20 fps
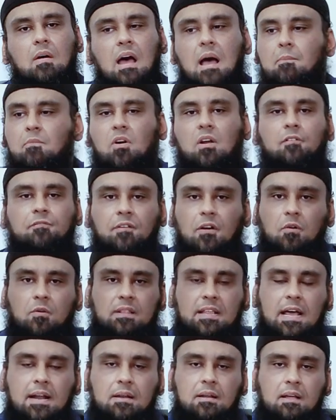I'm gonna follow
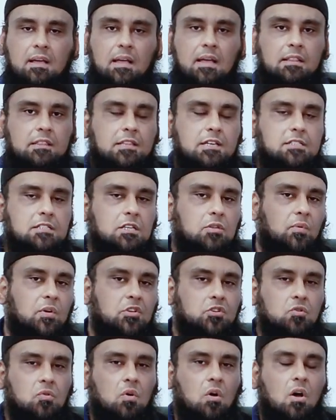that this is
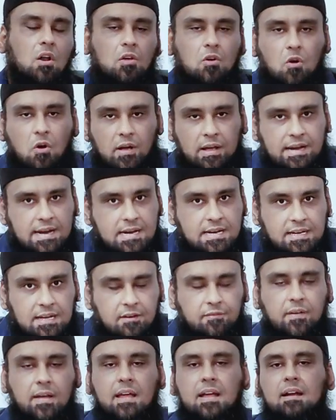what you call
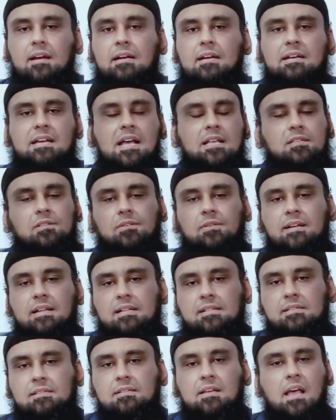cognitive
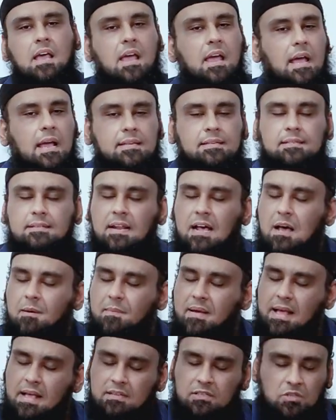dissonance.
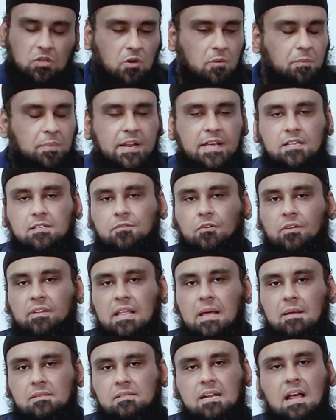Islam has no place for
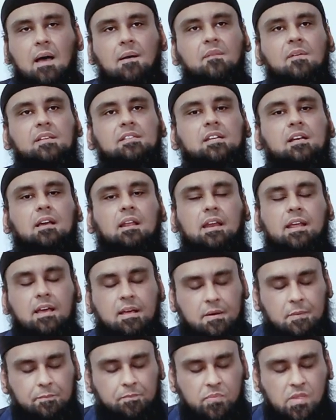that. Islam is
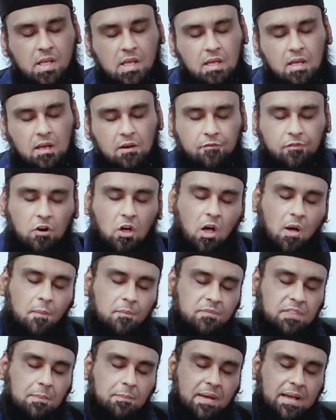clear.
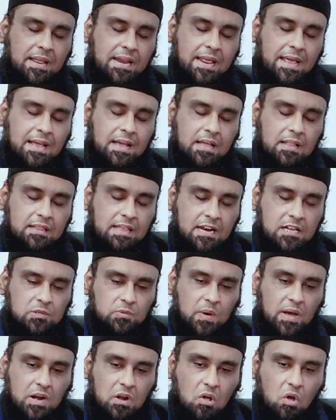From the beginning, there is
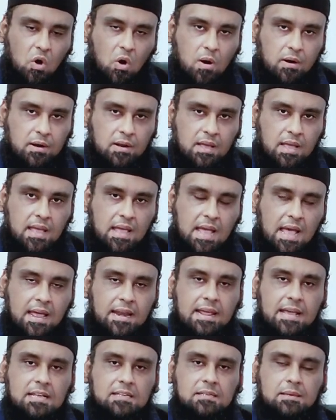one God,
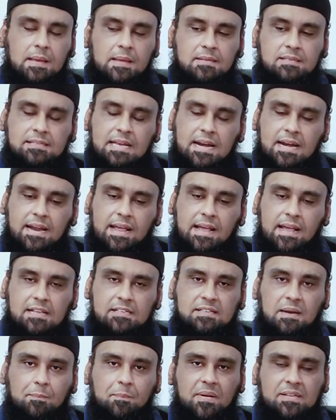and He is sending
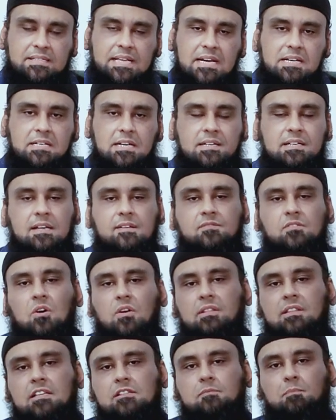His representatives
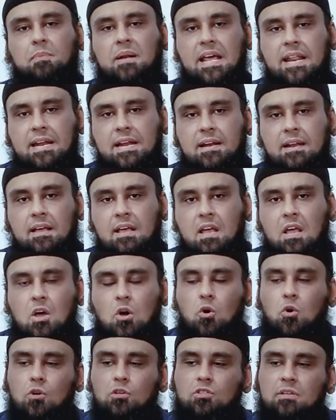on this planet.
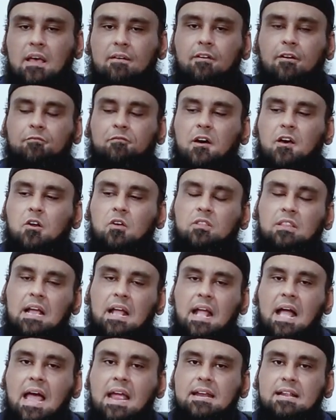Whosoever follow the
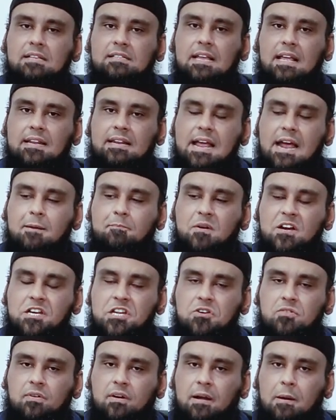guidance and that
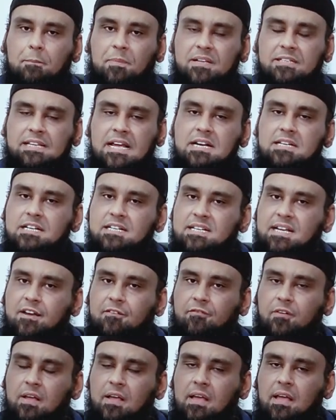particular
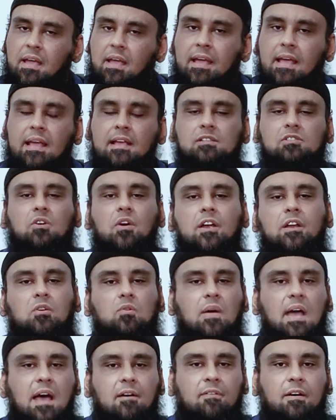representative, he is going
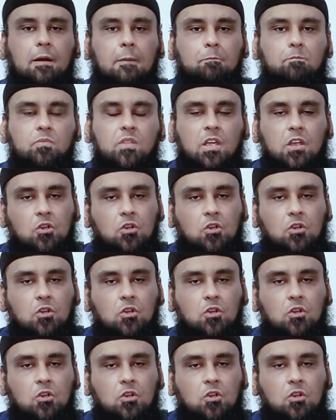to heaven.